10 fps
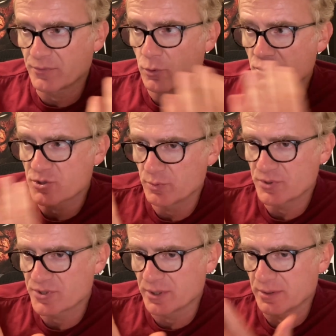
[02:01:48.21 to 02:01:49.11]
of course,
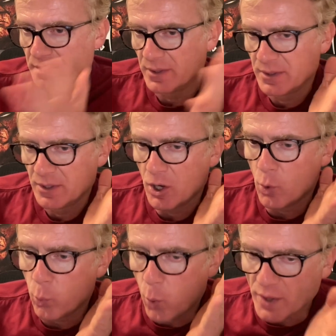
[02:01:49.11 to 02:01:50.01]
was a
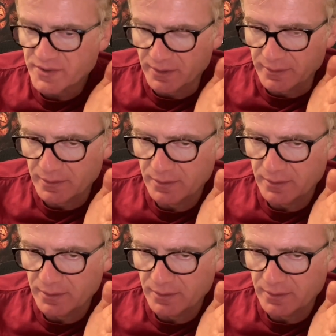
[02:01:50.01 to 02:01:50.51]
wanton,